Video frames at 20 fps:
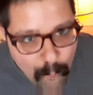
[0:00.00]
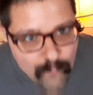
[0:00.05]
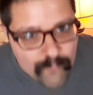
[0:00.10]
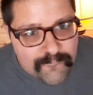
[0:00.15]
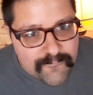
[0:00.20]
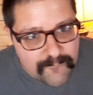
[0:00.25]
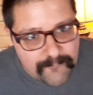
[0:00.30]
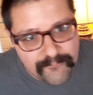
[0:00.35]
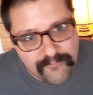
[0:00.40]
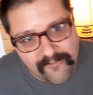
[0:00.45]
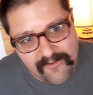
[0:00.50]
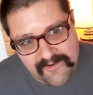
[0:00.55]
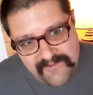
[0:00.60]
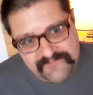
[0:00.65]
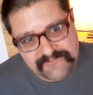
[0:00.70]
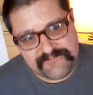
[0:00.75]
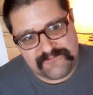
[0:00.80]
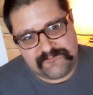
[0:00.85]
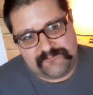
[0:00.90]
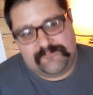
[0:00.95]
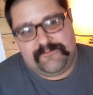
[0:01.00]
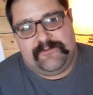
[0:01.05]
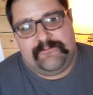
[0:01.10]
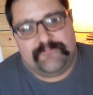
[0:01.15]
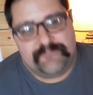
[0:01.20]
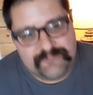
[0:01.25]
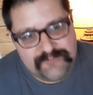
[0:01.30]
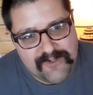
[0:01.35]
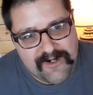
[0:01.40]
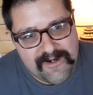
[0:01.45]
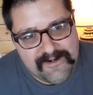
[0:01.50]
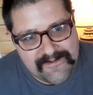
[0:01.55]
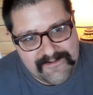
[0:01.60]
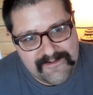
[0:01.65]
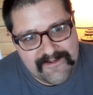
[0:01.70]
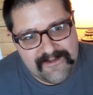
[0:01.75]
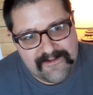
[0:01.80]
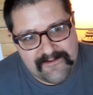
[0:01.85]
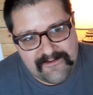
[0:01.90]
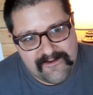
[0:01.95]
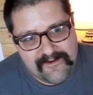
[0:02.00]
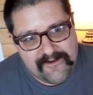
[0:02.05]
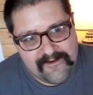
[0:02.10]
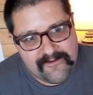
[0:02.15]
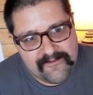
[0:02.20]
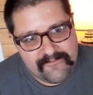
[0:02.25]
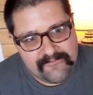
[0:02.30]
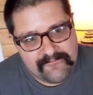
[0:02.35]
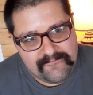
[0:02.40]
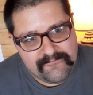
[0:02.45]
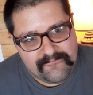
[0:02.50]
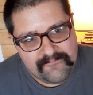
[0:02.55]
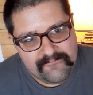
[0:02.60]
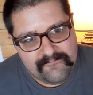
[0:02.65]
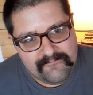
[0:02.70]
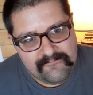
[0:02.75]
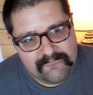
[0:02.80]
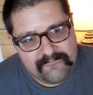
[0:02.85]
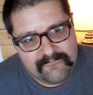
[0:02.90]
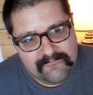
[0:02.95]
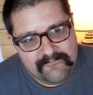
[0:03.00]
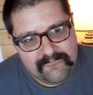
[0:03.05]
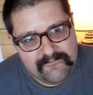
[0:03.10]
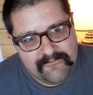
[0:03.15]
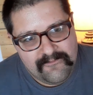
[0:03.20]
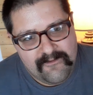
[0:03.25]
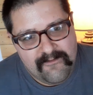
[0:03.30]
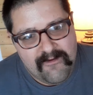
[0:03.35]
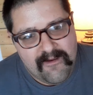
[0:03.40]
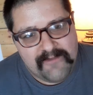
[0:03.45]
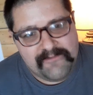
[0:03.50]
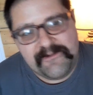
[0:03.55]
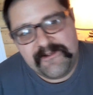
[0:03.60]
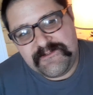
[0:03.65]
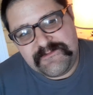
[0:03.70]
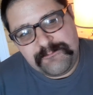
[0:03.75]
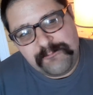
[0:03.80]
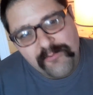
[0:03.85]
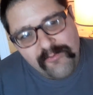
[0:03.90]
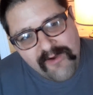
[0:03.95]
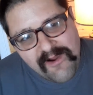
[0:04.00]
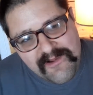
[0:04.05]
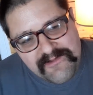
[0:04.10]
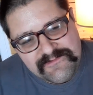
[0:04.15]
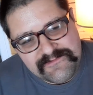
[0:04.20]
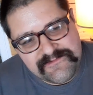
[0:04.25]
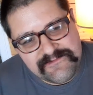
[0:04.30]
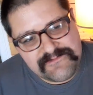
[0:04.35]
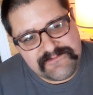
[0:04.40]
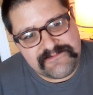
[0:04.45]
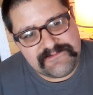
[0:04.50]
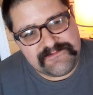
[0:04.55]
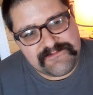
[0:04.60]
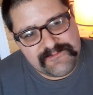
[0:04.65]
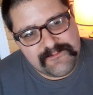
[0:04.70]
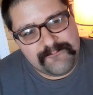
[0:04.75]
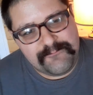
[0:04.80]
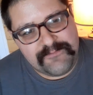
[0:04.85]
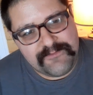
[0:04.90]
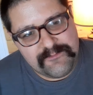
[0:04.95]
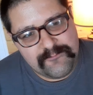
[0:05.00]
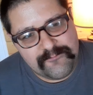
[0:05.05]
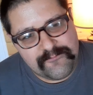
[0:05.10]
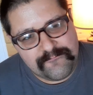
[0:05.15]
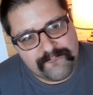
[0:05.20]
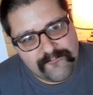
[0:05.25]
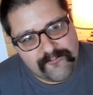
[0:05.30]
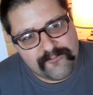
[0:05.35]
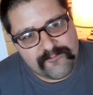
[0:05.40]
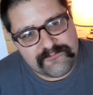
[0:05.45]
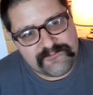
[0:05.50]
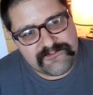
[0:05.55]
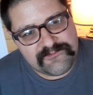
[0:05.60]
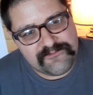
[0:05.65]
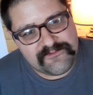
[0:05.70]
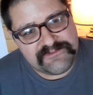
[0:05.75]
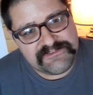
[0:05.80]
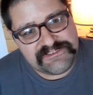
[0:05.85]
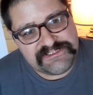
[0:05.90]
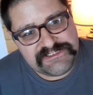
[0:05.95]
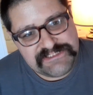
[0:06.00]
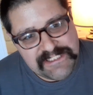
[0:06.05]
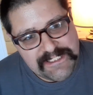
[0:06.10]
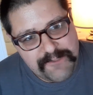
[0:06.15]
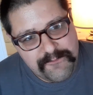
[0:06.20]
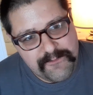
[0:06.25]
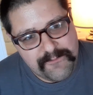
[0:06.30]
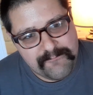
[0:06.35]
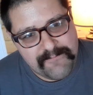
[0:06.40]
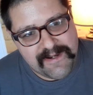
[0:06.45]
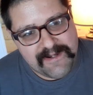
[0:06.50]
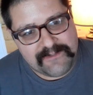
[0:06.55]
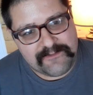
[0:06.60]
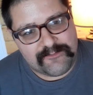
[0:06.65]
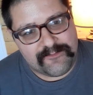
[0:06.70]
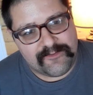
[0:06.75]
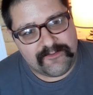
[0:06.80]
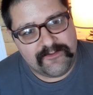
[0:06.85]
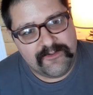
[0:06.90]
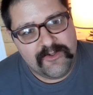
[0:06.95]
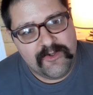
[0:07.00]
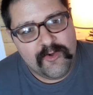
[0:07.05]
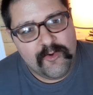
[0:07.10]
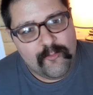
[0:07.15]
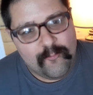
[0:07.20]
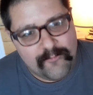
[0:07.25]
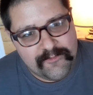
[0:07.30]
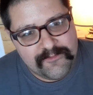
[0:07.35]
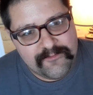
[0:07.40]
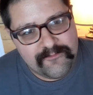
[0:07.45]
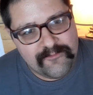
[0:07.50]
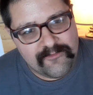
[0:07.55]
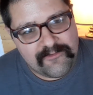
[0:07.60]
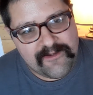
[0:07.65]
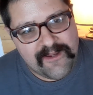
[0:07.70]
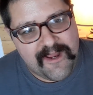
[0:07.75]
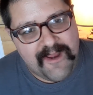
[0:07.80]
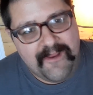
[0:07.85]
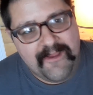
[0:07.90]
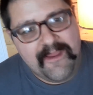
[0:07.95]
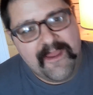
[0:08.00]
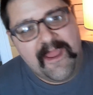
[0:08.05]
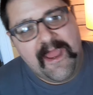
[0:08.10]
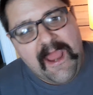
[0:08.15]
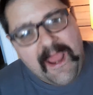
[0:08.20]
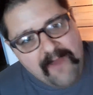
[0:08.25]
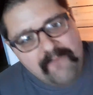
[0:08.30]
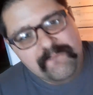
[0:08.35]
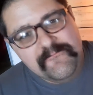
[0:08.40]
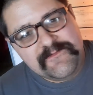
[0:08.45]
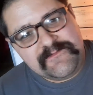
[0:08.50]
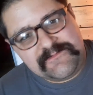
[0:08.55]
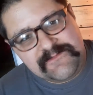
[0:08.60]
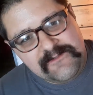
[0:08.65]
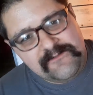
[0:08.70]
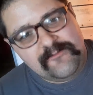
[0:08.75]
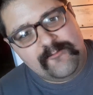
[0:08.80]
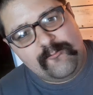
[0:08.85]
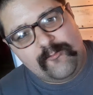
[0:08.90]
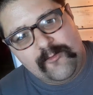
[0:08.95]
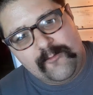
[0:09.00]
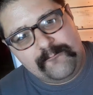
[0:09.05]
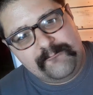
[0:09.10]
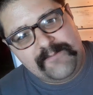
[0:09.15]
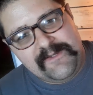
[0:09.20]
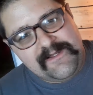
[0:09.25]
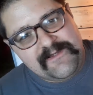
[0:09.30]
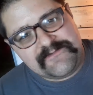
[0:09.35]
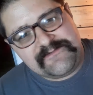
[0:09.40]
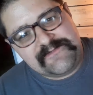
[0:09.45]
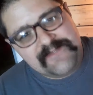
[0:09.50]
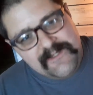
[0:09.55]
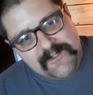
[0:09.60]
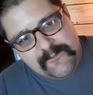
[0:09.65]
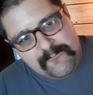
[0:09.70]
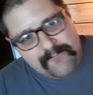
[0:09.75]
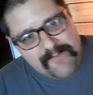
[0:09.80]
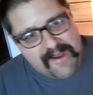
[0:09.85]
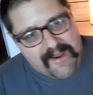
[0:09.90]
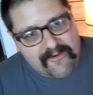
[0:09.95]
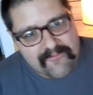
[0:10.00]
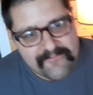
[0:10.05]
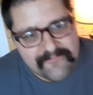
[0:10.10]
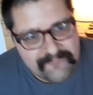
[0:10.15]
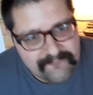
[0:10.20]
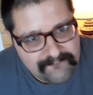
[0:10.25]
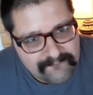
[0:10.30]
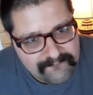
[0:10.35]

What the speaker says: the press, is what I'm trying to get at. And this process is simply referred to as gerrymandering. When you look at because think about it.